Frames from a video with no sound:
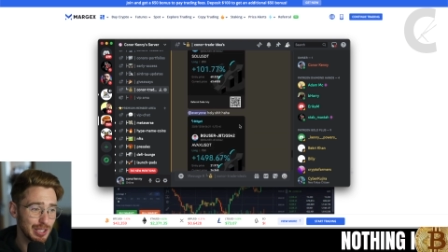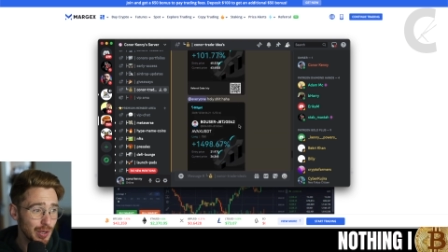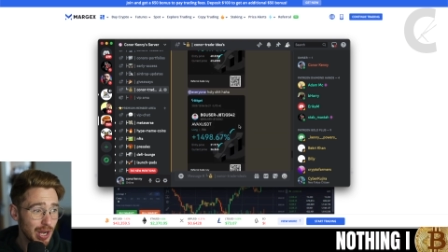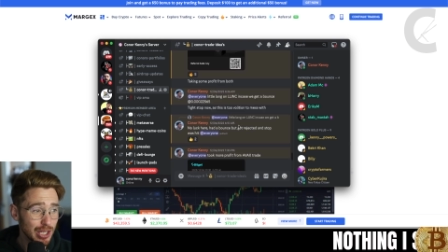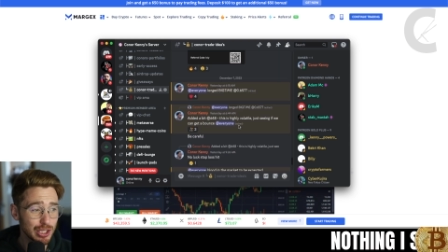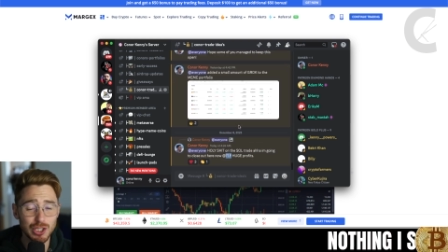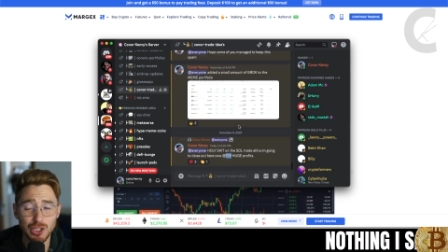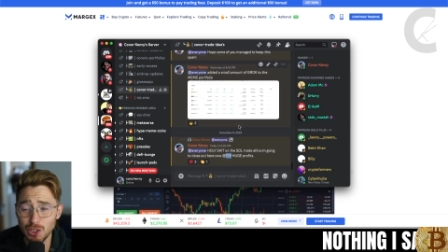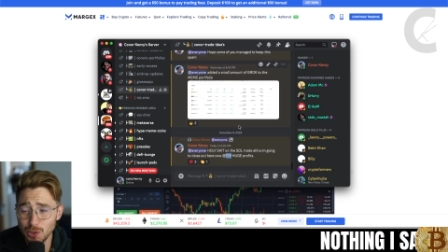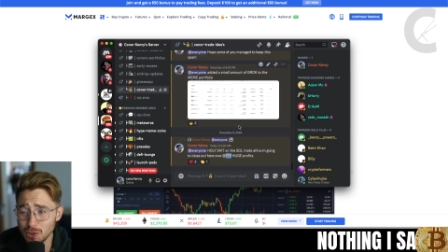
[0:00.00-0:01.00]
So
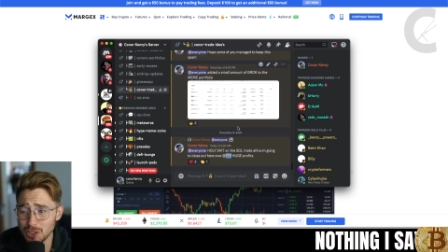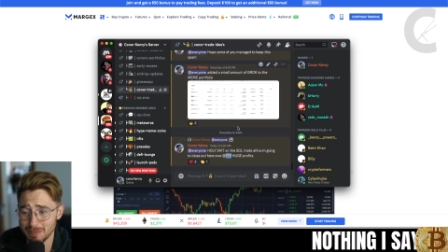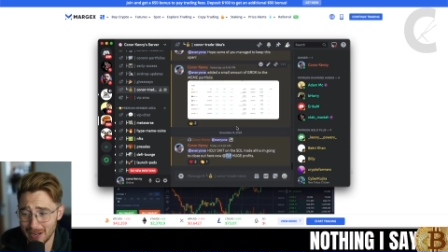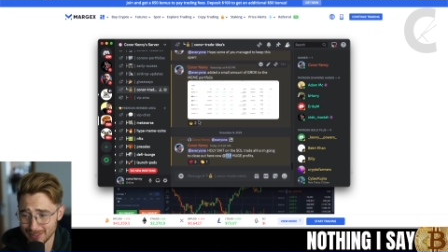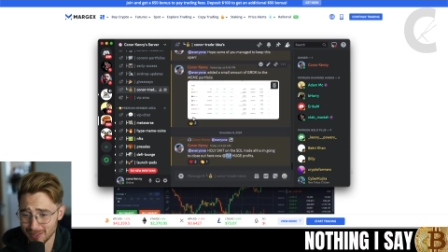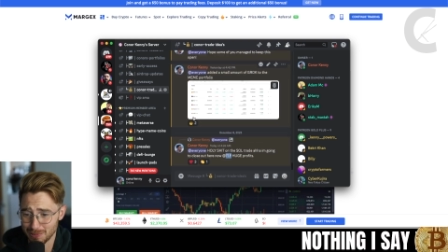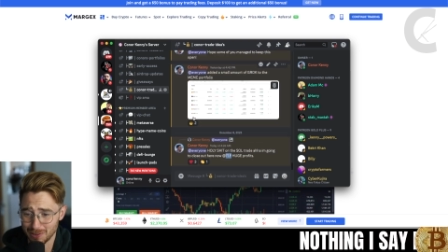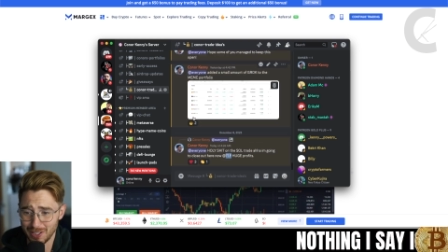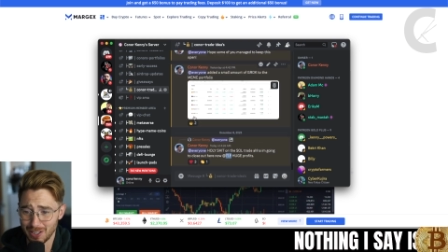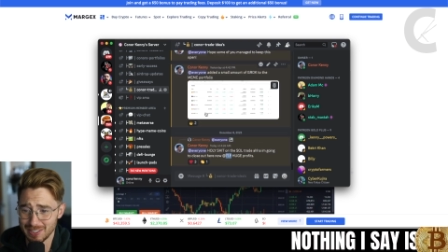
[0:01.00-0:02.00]
huge amounts of
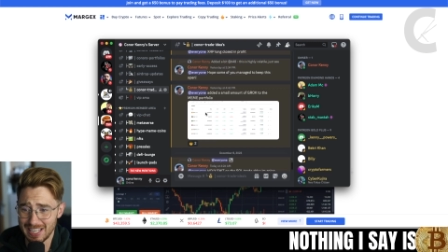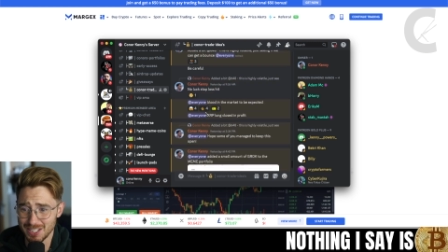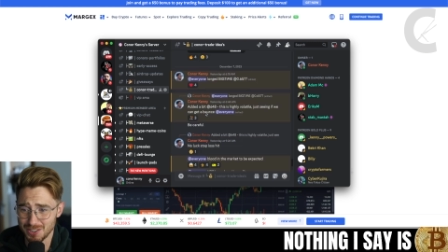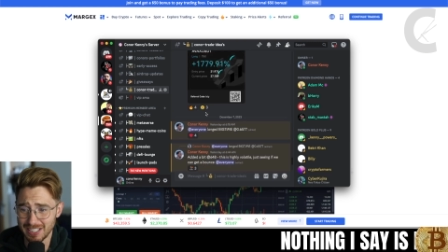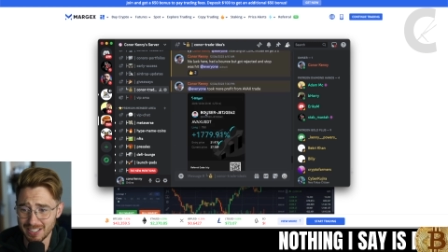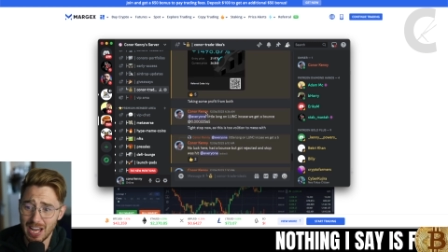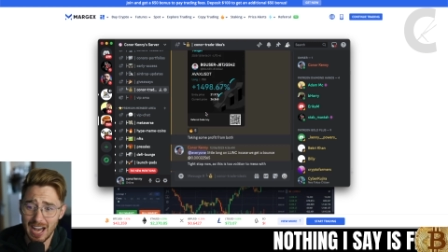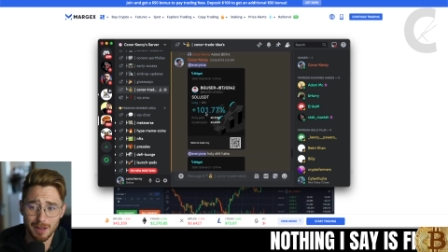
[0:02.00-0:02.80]
profit on that trade